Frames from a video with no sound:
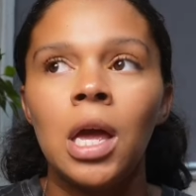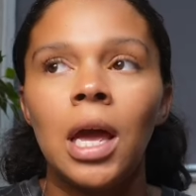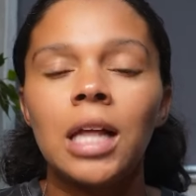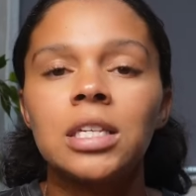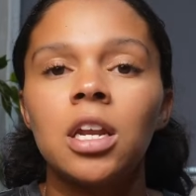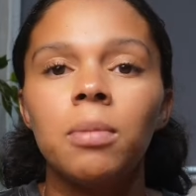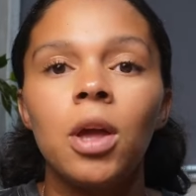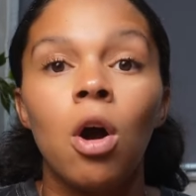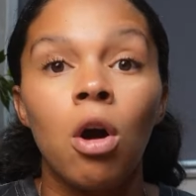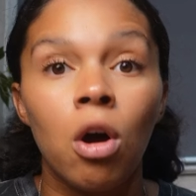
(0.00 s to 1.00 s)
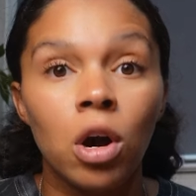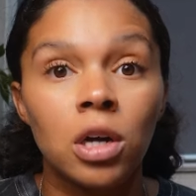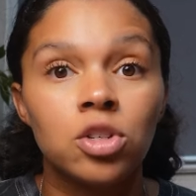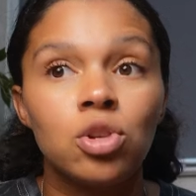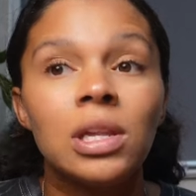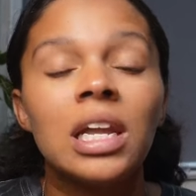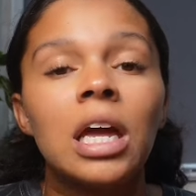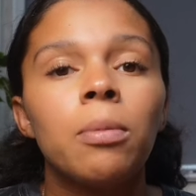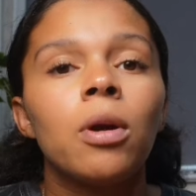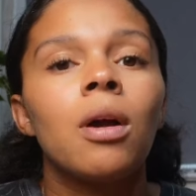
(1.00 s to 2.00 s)
it's gonna be hard to
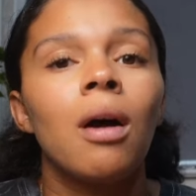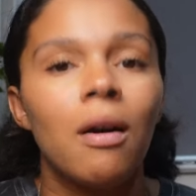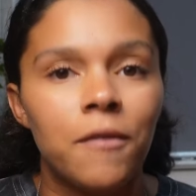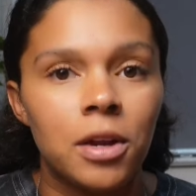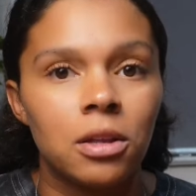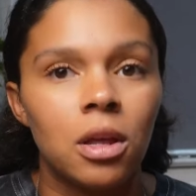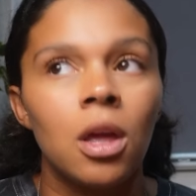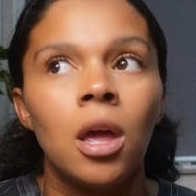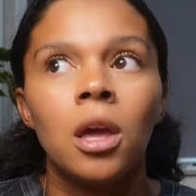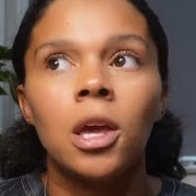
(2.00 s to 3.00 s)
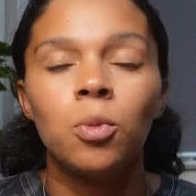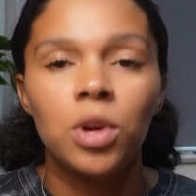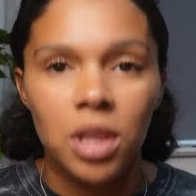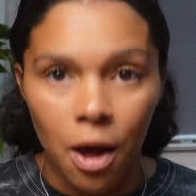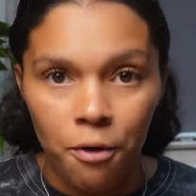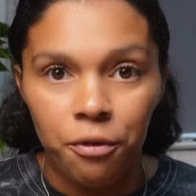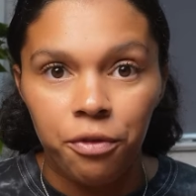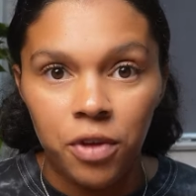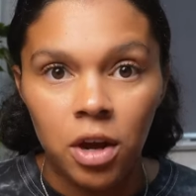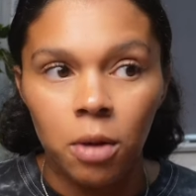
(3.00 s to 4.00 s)
labor confidently and without
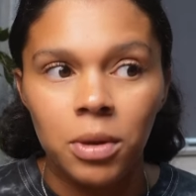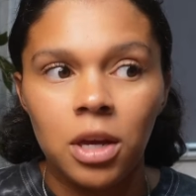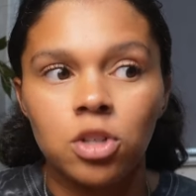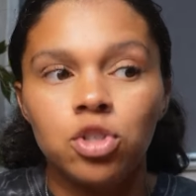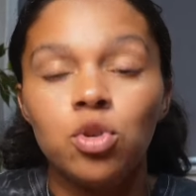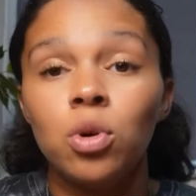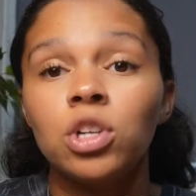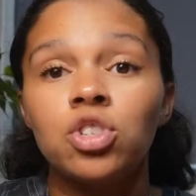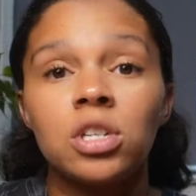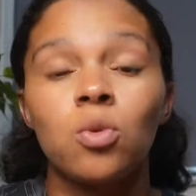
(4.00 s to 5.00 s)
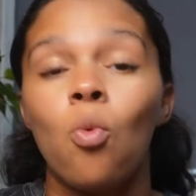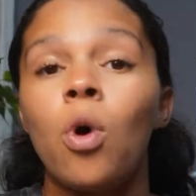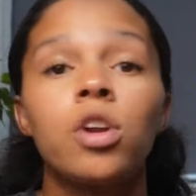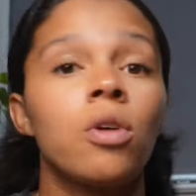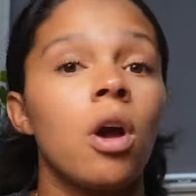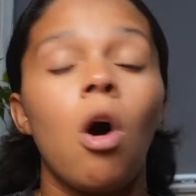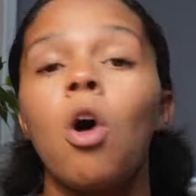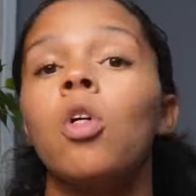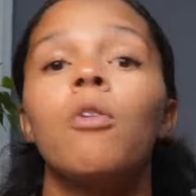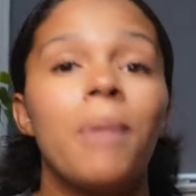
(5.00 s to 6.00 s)
fear because you're just wondering
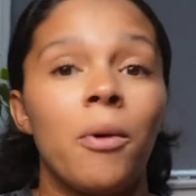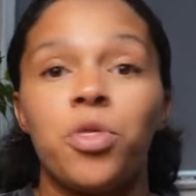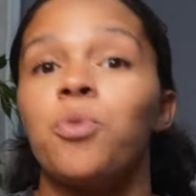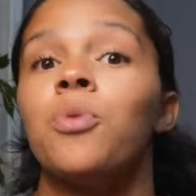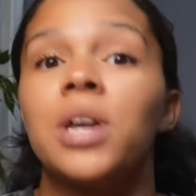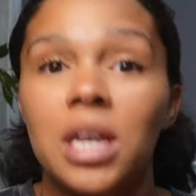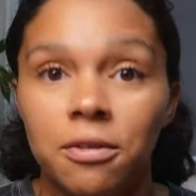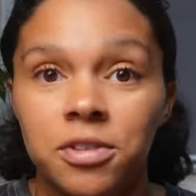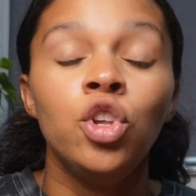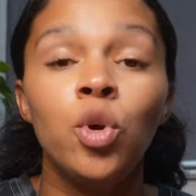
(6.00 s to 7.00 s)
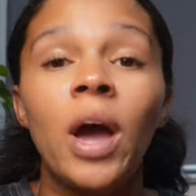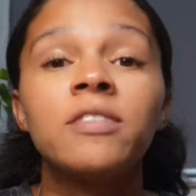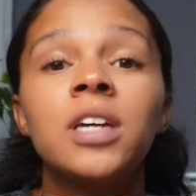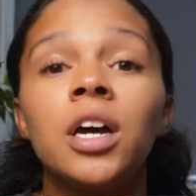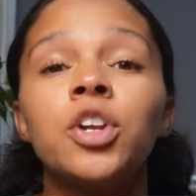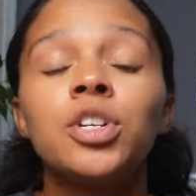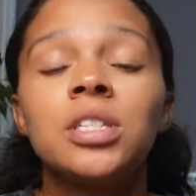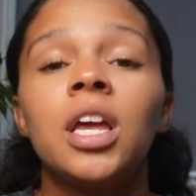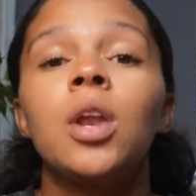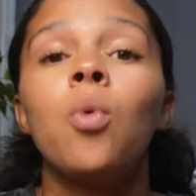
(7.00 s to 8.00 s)
all about the what ifs. You have to
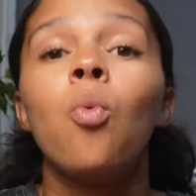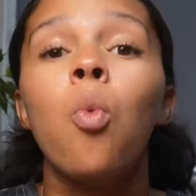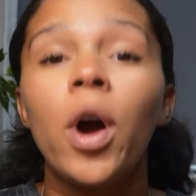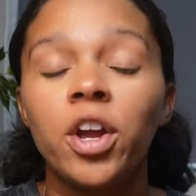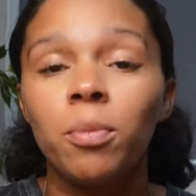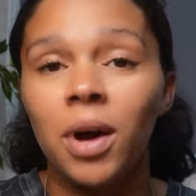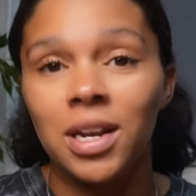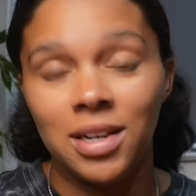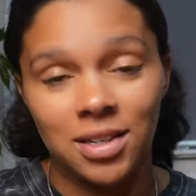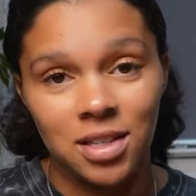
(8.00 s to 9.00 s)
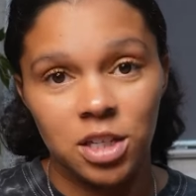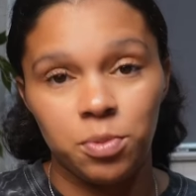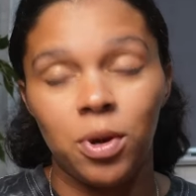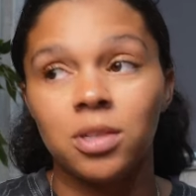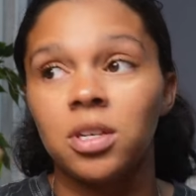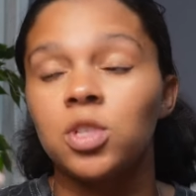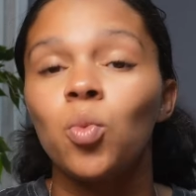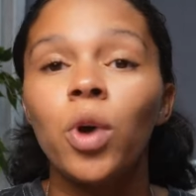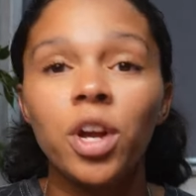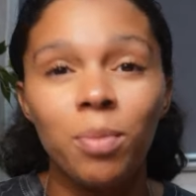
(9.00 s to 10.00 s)
understand what your body does in this process,
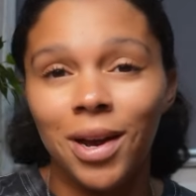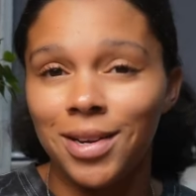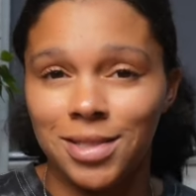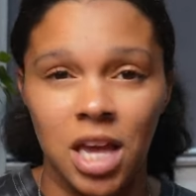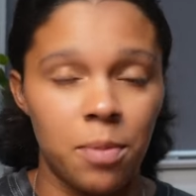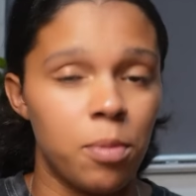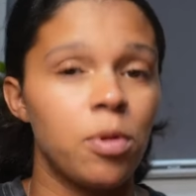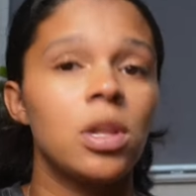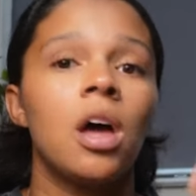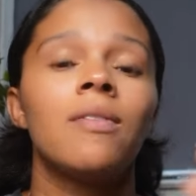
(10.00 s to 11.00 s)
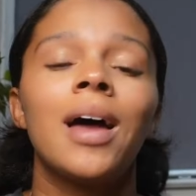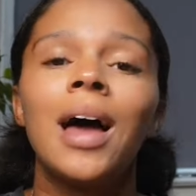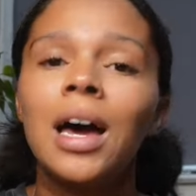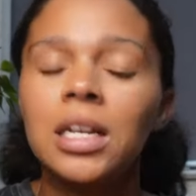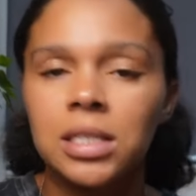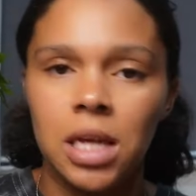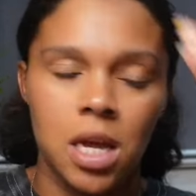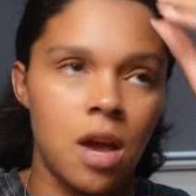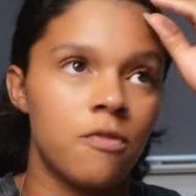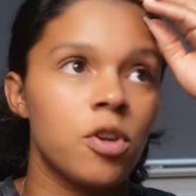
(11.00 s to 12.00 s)
what your body is capable of, how to stay
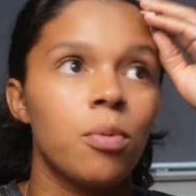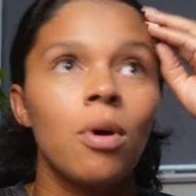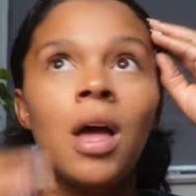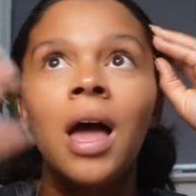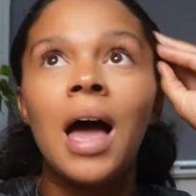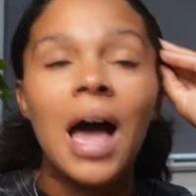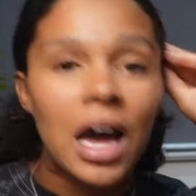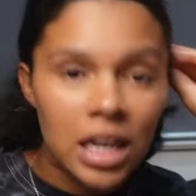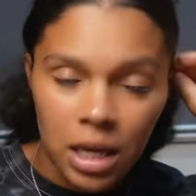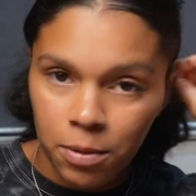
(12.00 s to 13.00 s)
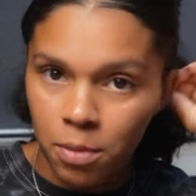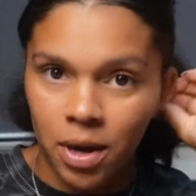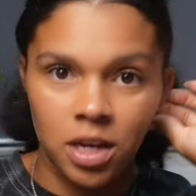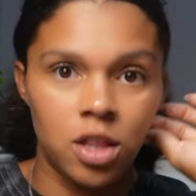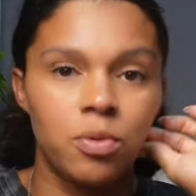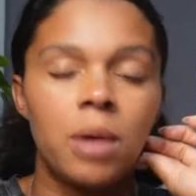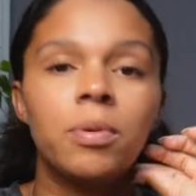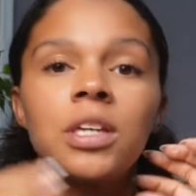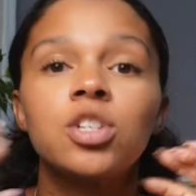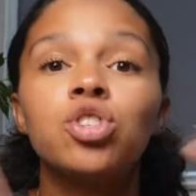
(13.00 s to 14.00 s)
comfortable, how to keep your mind in the right
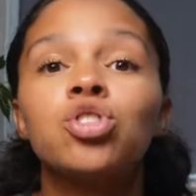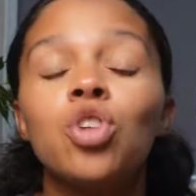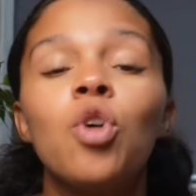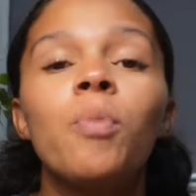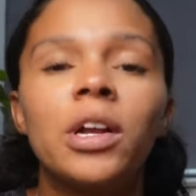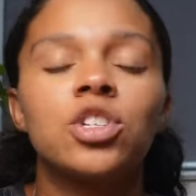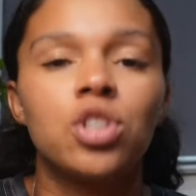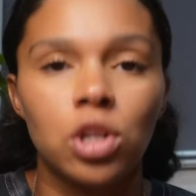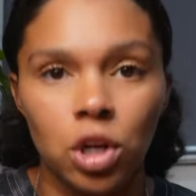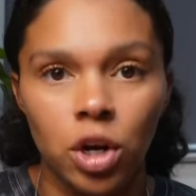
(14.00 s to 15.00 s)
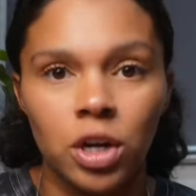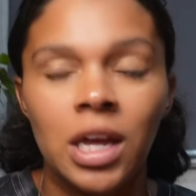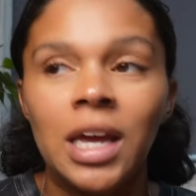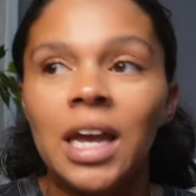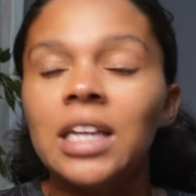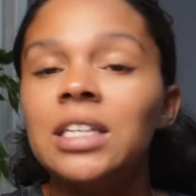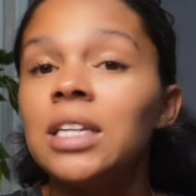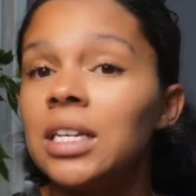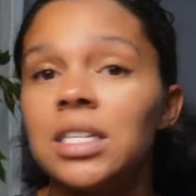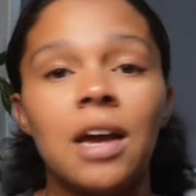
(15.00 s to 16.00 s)
place. There's so much to learn. It
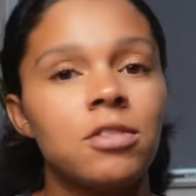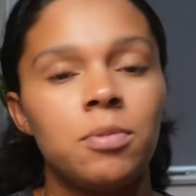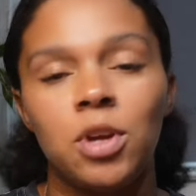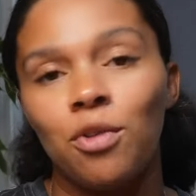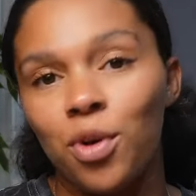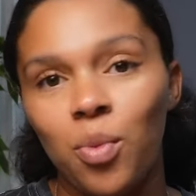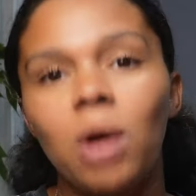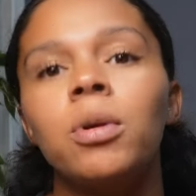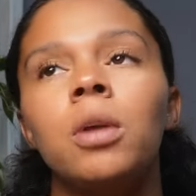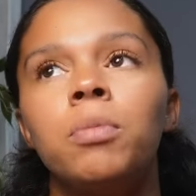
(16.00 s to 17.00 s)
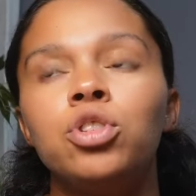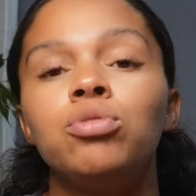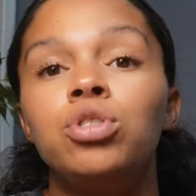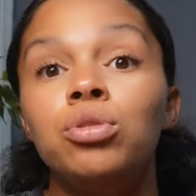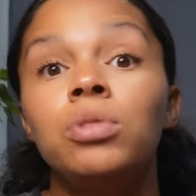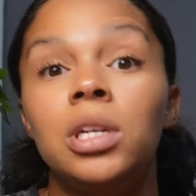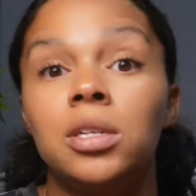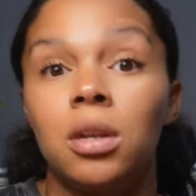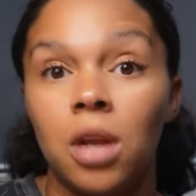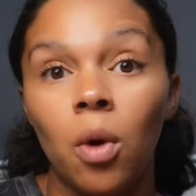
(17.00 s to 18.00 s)
doesn't have to be overwhelming, but you do need to
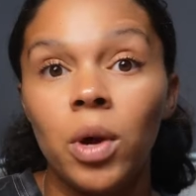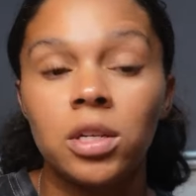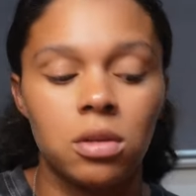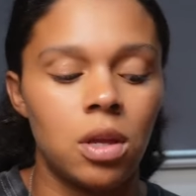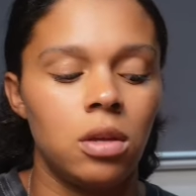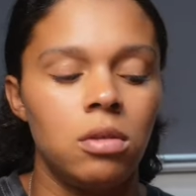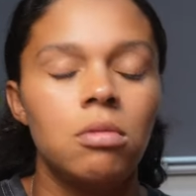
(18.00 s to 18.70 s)
know it so that you